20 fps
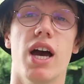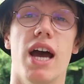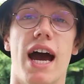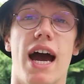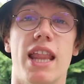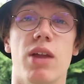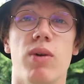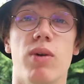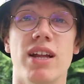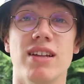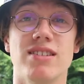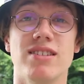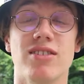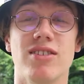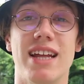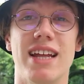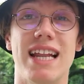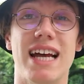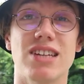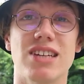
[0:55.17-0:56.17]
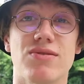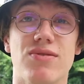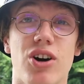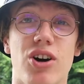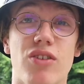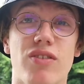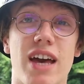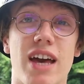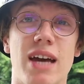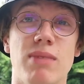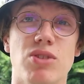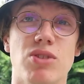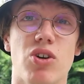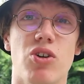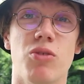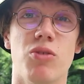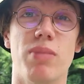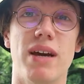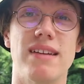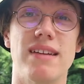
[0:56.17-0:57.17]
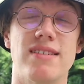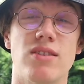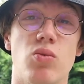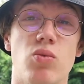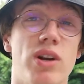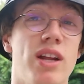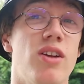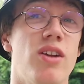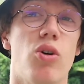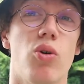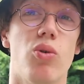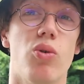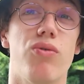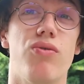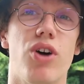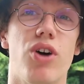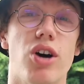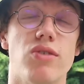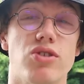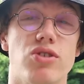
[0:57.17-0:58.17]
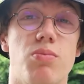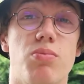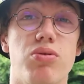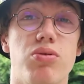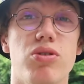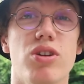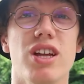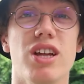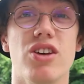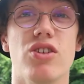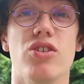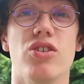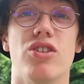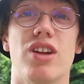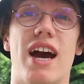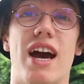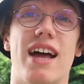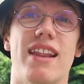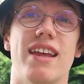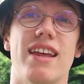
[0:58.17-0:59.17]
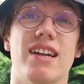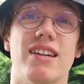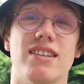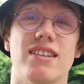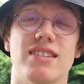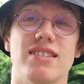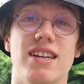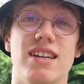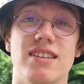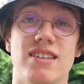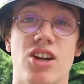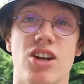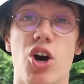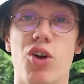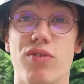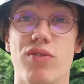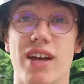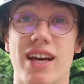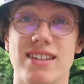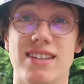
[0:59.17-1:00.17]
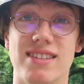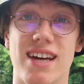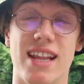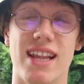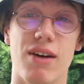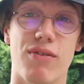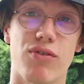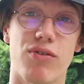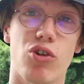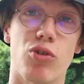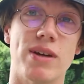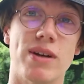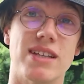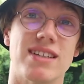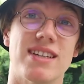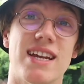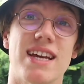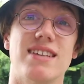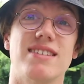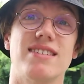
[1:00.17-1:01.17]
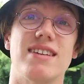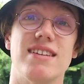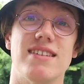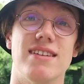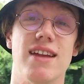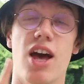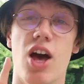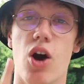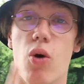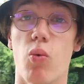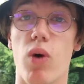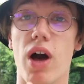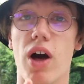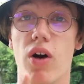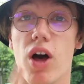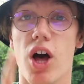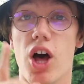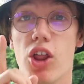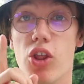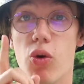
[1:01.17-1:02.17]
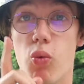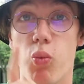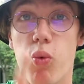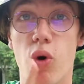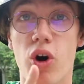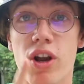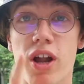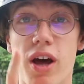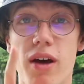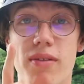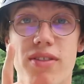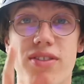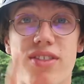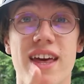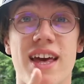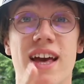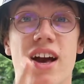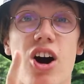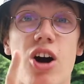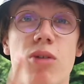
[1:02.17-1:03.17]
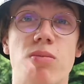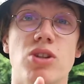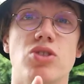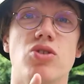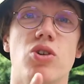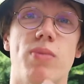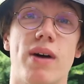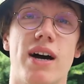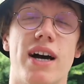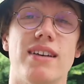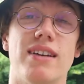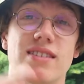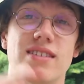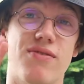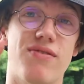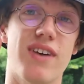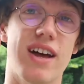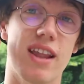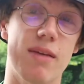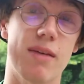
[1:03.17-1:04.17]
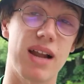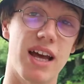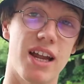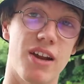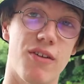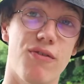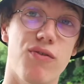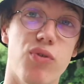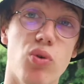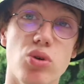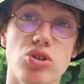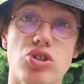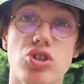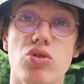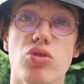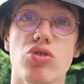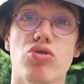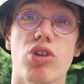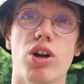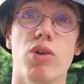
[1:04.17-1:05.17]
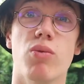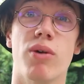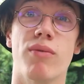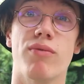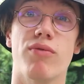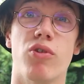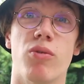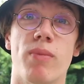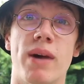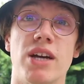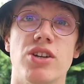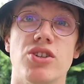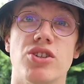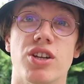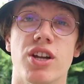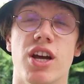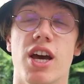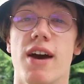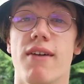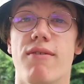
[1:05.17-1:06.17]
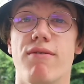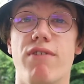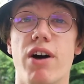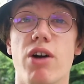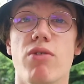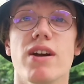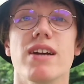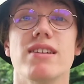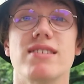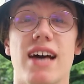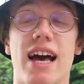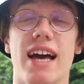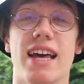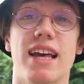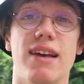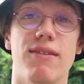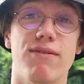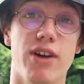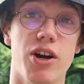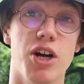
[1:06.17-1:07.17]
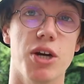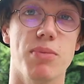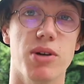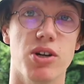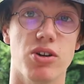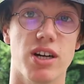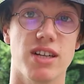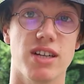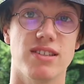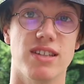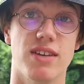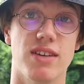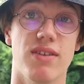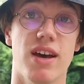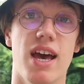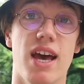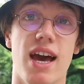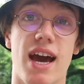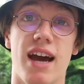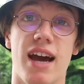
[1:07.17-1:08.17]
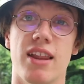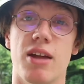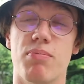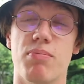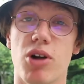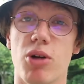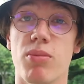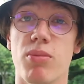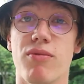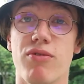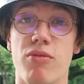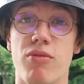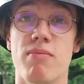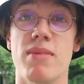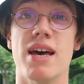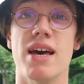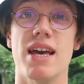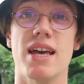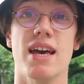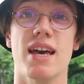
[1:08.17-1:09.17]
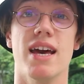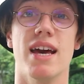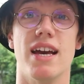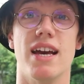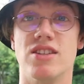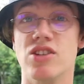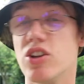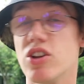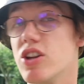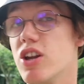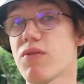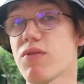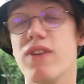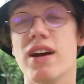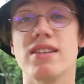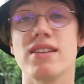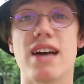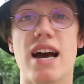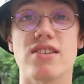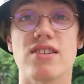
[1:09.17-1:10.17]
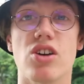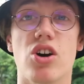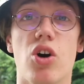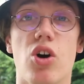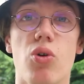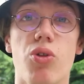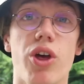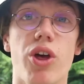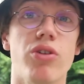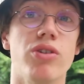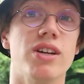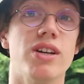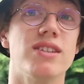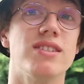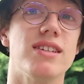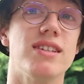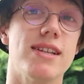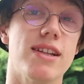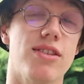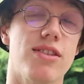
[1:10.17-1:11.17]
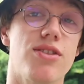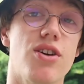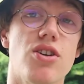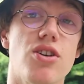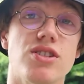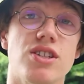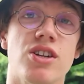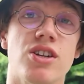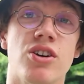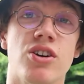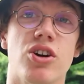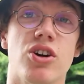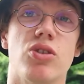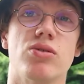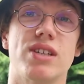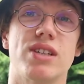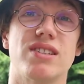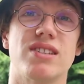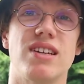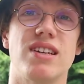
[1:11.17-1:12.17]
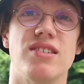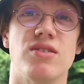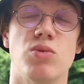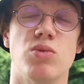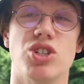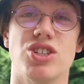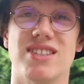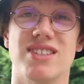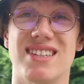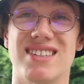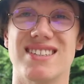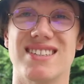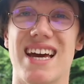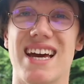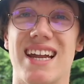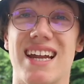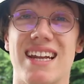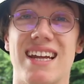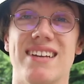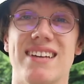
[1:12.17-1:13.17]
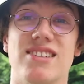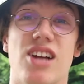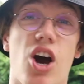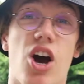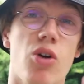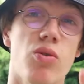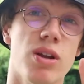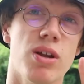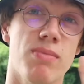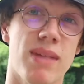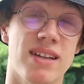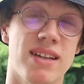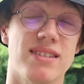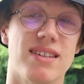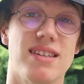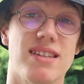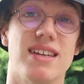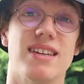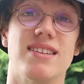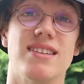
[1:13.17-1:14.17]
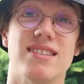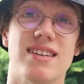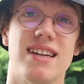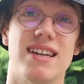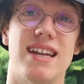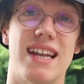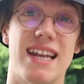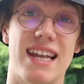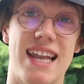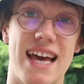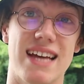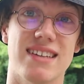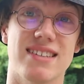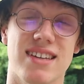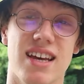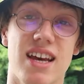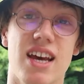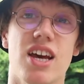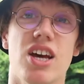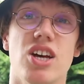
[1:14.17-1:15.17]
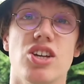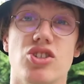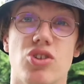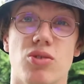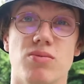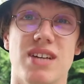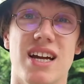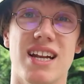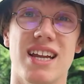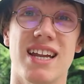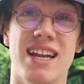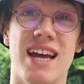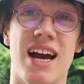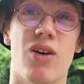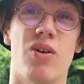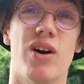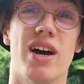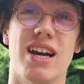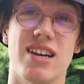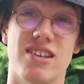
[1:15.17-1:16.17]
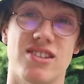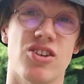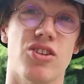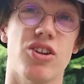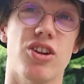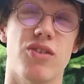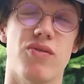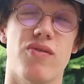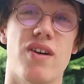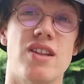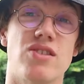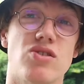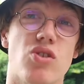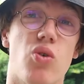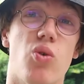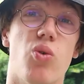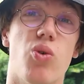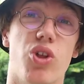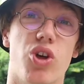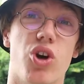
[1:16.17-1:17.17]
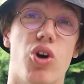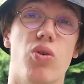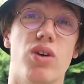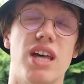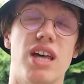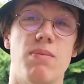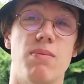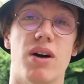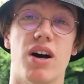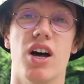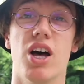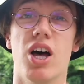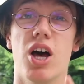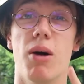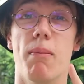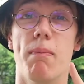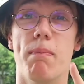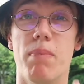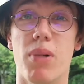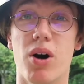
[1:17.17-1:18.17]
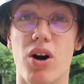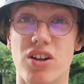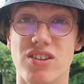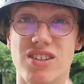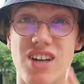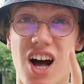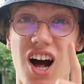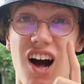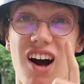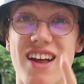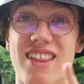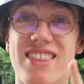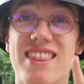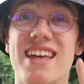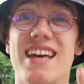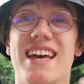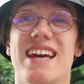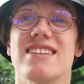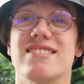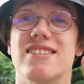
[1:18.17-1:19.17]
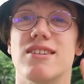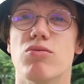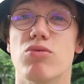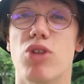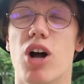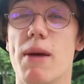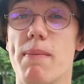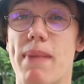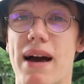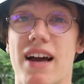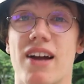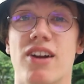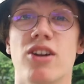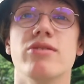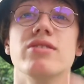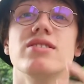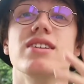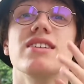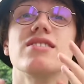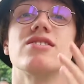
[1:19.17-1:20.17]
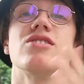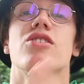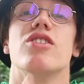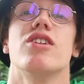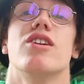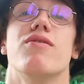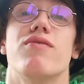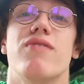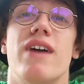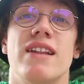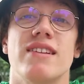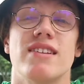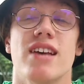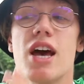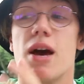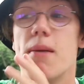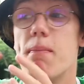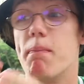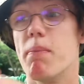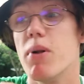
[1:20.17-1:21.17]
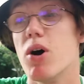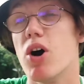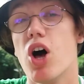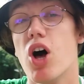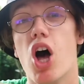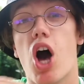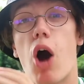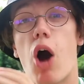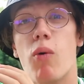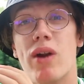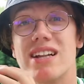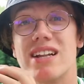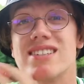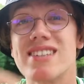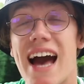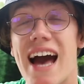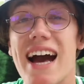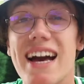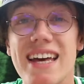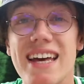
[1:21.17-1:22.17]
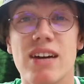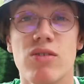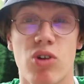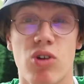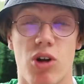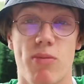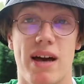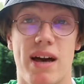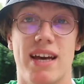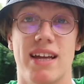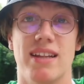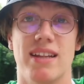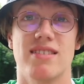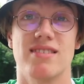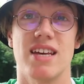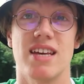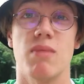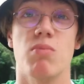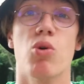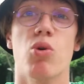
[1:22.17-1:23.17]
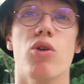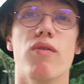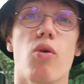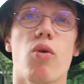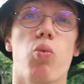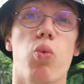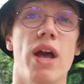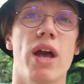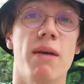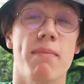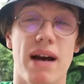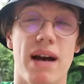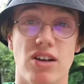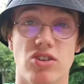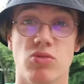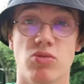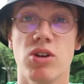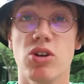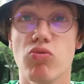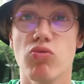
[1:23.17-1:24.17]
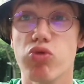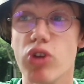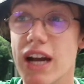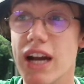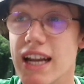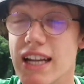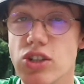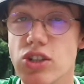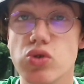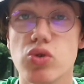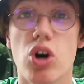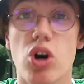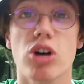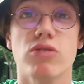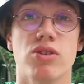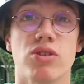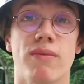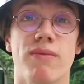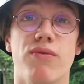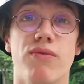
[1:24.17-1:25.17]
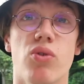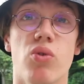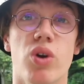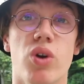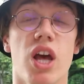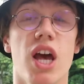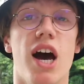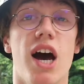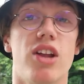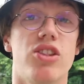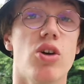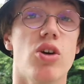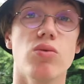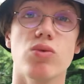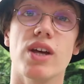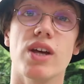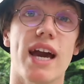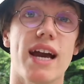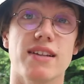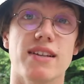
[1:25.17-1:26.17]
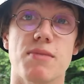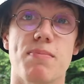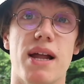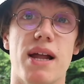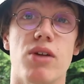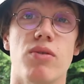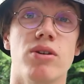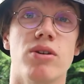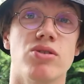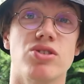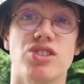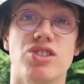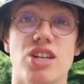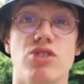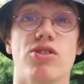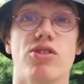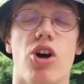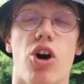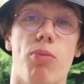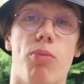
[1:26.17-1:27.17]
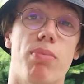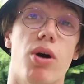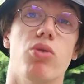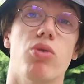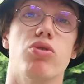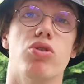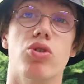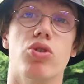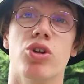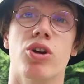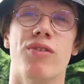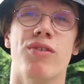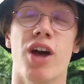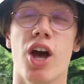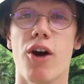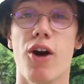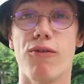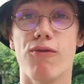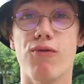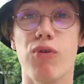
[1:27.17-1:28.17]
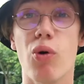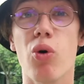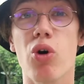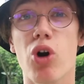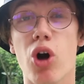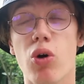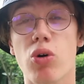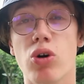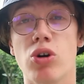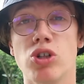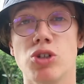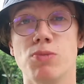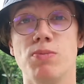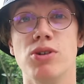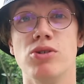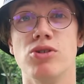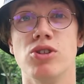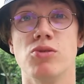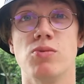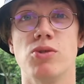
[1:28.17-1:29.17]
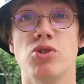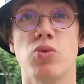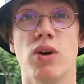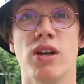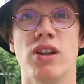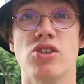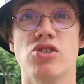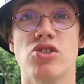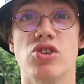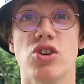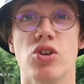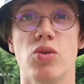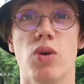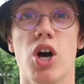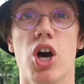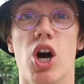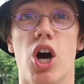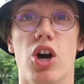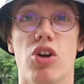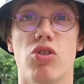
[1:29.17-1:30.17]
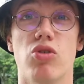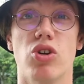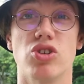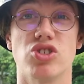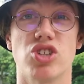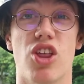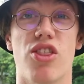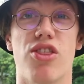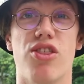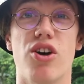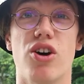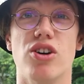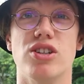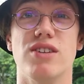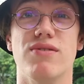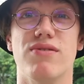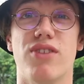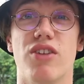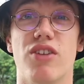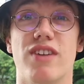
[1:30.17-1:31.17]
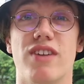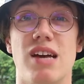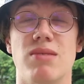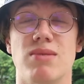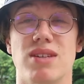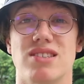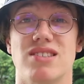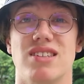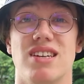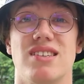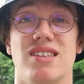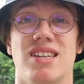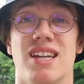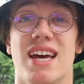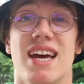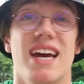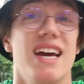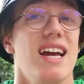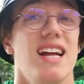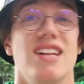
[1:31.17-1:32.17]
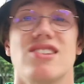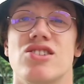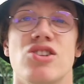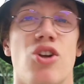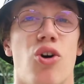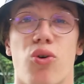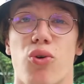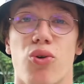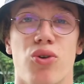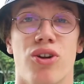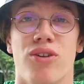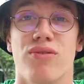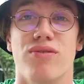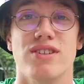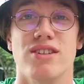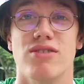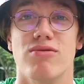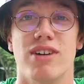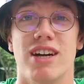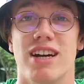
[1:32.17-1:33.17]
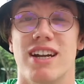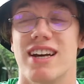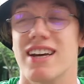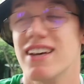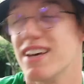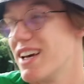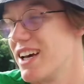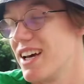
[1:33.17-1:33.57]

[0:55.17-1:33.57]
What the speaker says: and they went into the last 5 games unbeaten, winning all 5, so pretty good at the end of the season. Hopefully you can take that form into next season. Well, the one thing I'm going to talk about is the fact they in a 4-2-3-1 formation, very attacking, very progressive, and the problem for me is not the defence as a whole. They only conceded 39 goals last season, which is the second least. Only Man City conceded less, so I'm telling you now, it's not the defence or the goalkeeper, but I think it is the right back. I know I said it's not the defence, but I want attacking right back in this team, more of a wing back, somebody who really drives on forward. I don't think Hector Bellerin or Cedric are both good enough. 4 goal contributions between the two across 35 games last season. It's not good enough, is it really?